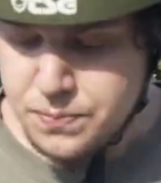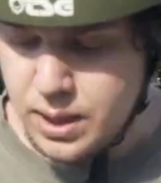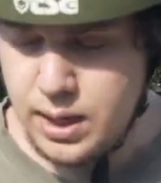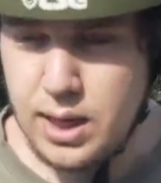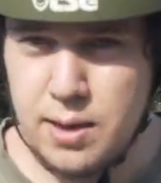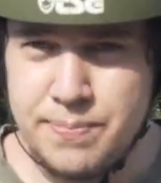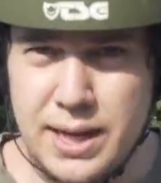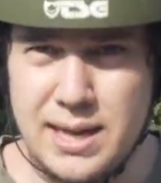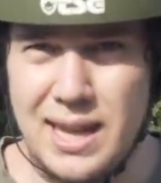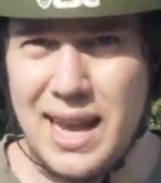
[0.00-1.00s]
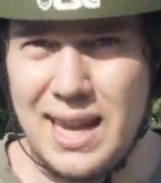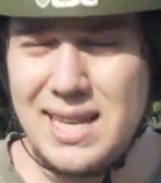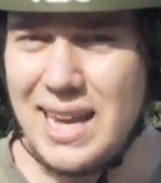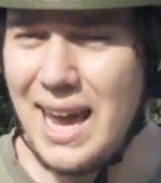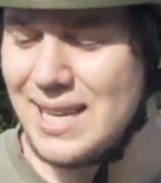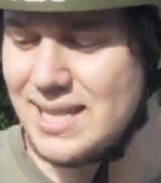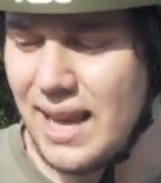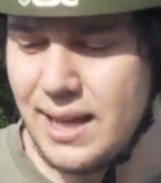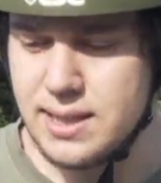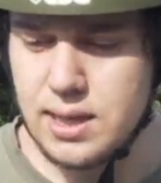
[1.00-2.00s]
Um, it, it, it,
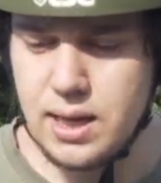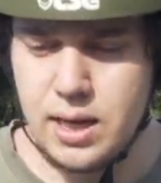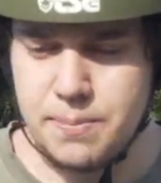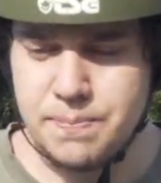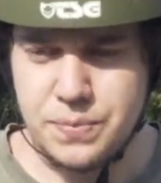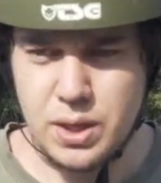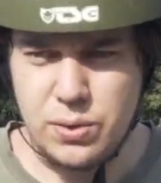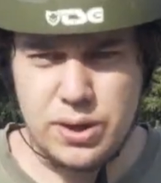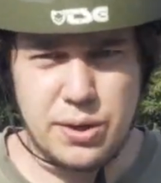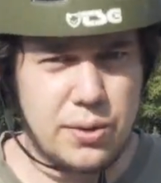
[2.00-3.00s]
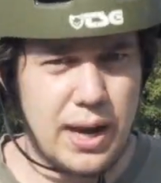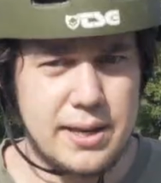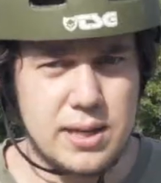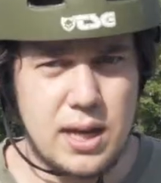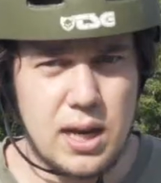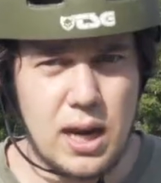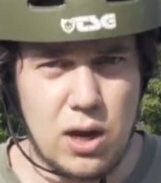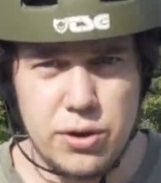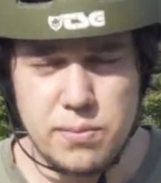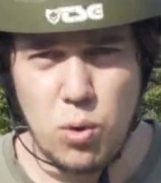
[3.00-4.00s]
extends, um, you, you get uh, a
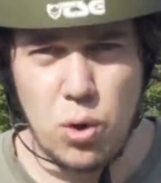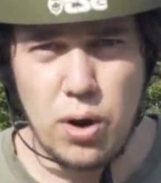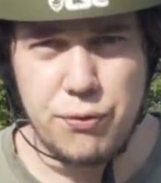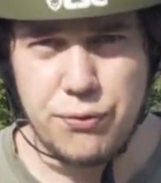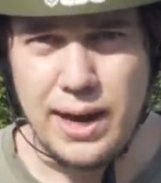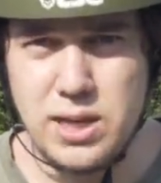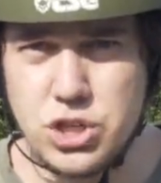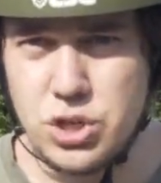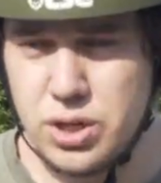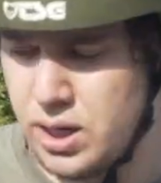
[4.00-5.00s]
lot more of range